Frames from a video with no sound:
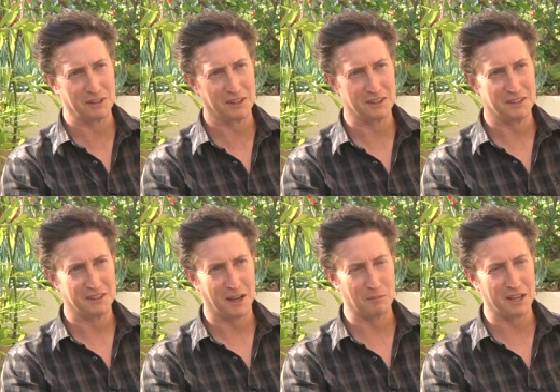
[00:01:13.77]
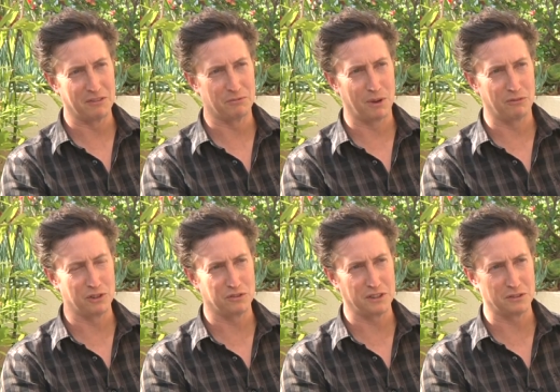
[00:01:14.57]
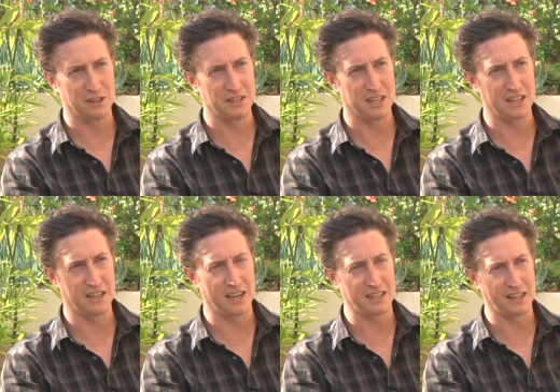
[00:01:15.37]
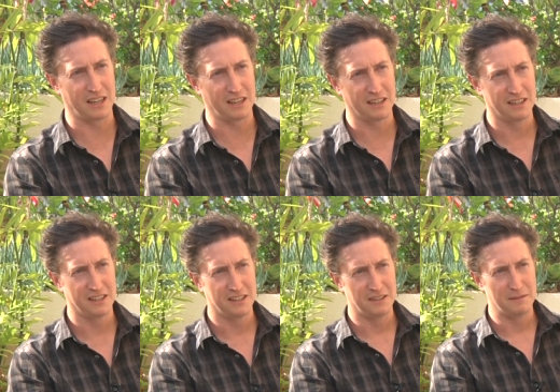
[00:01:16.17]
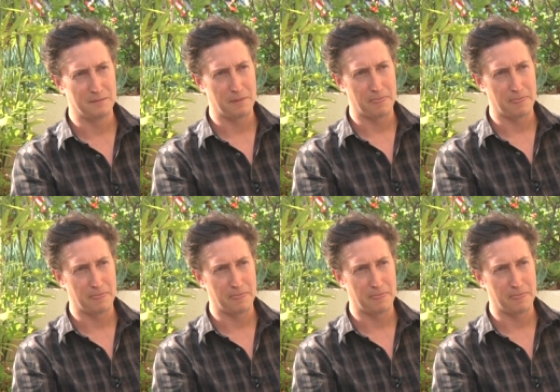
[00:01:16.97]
That you made. I made a, my first feature when I was eighteen. Huh.